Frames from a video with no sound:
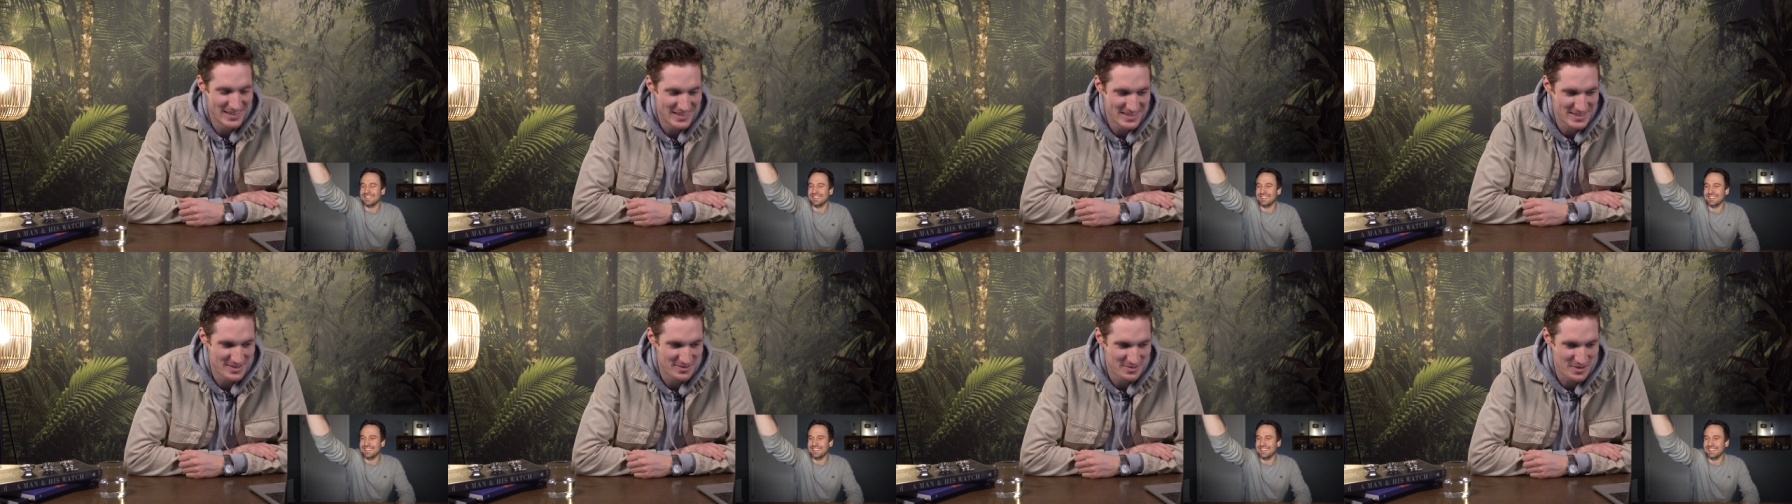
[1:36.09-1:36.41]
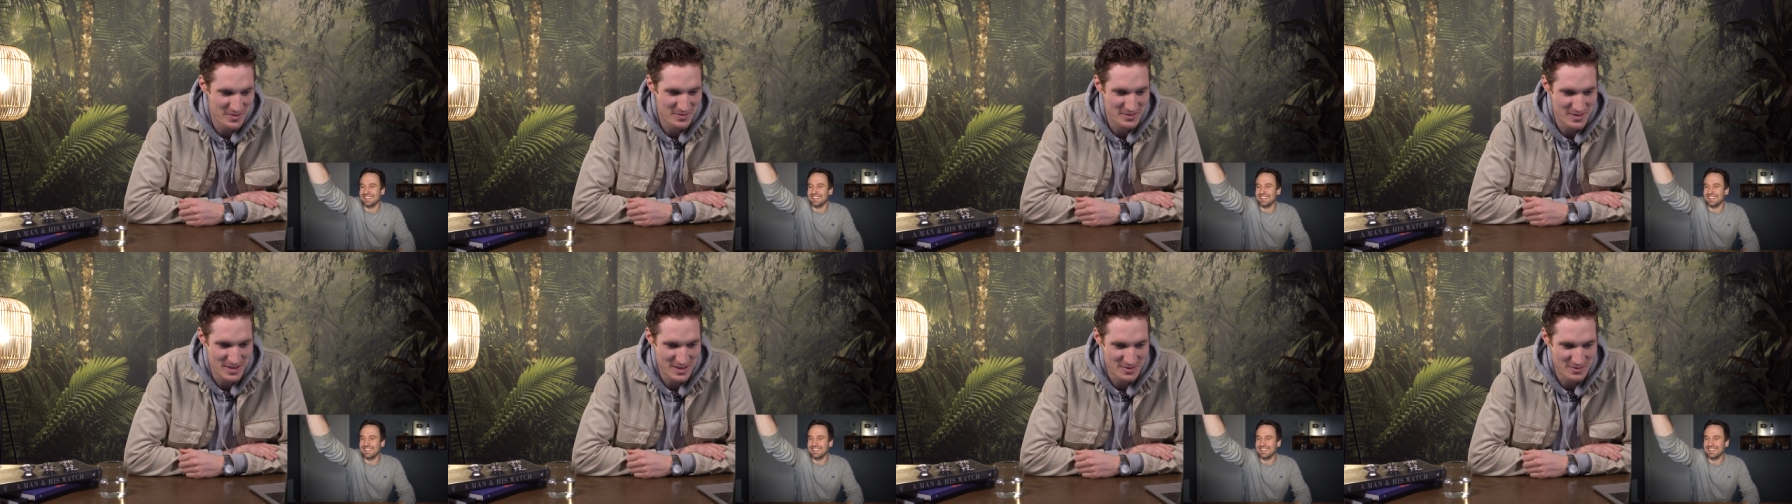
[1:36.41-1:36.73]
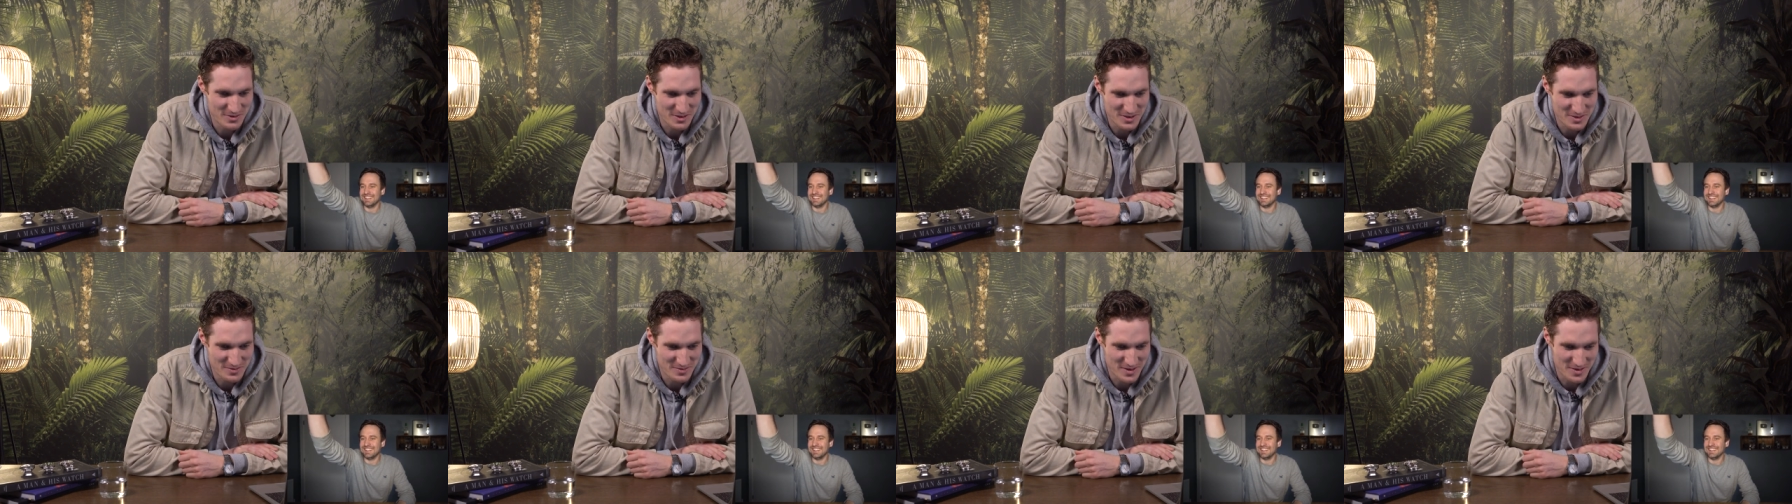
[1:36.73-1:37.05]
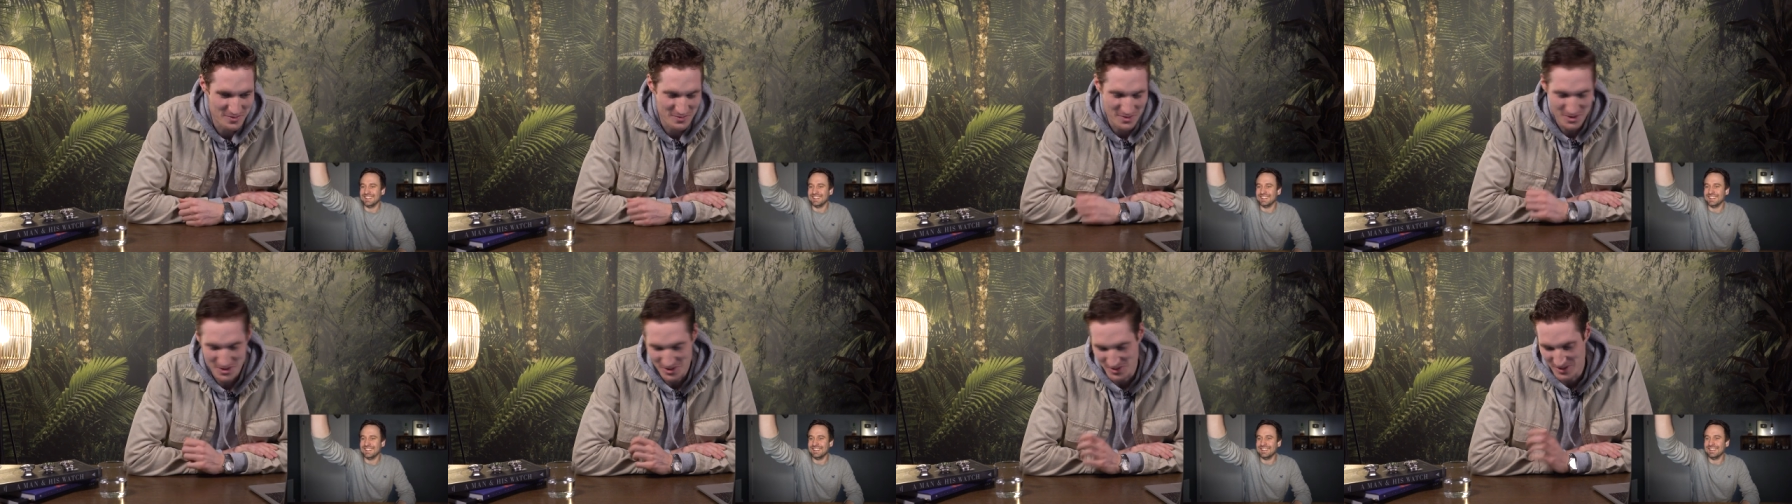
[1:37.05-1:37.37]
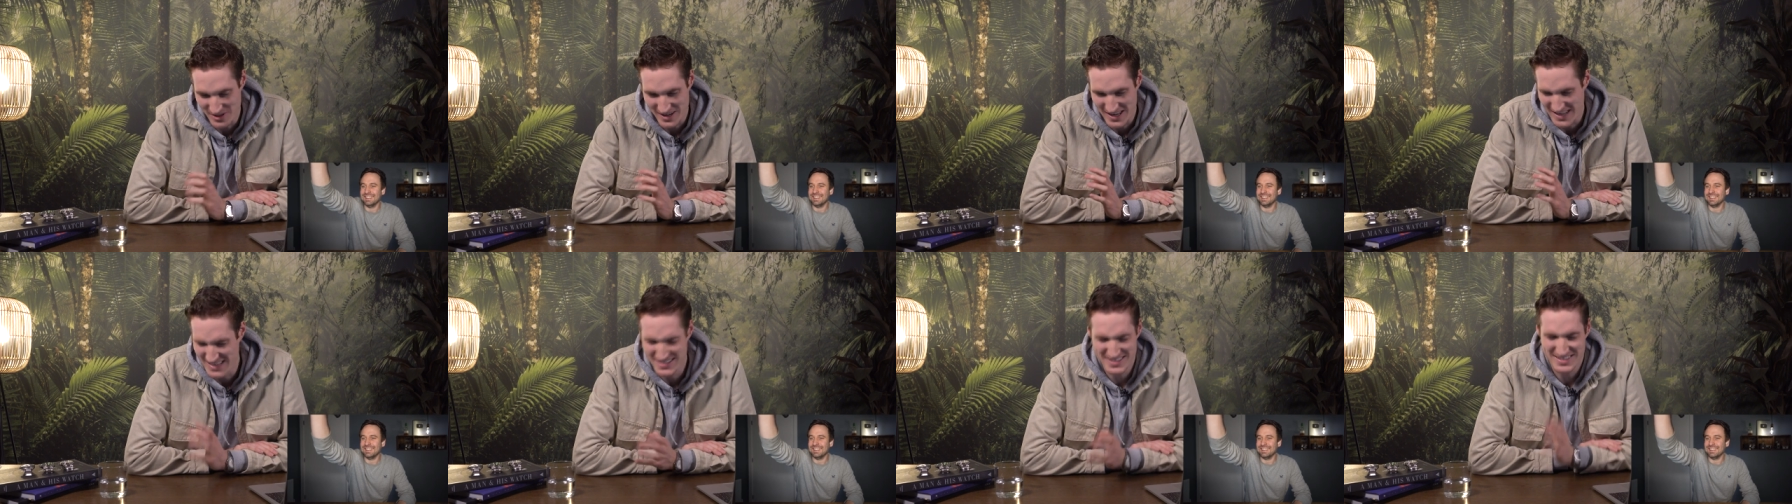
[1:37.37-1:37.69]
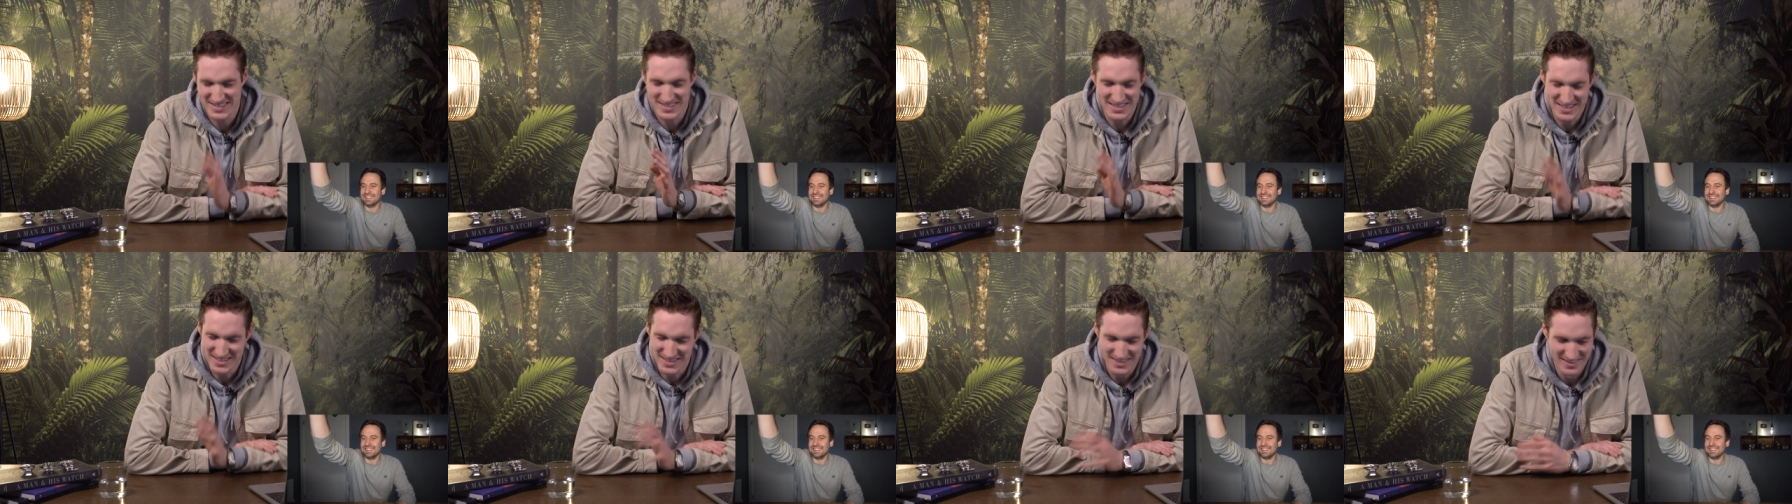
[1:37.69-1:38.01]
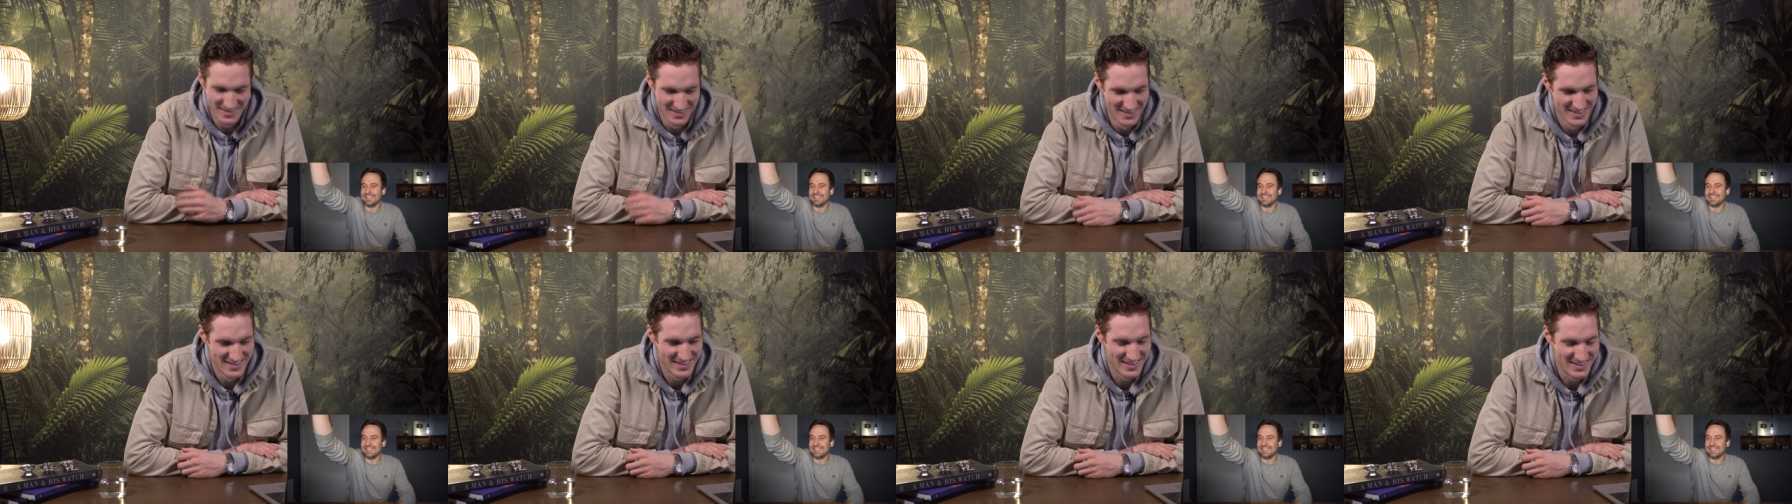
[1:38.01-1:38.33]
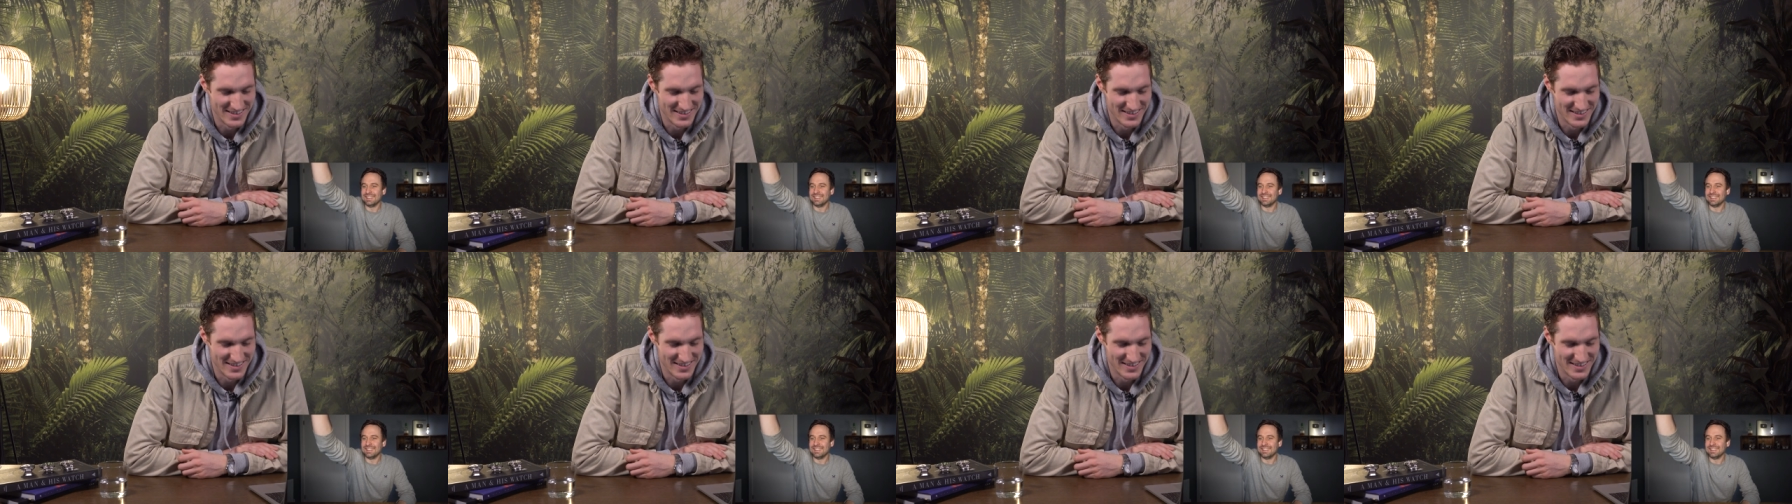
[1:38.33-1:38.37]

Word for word: but it's the fifteen forty-five oh S T.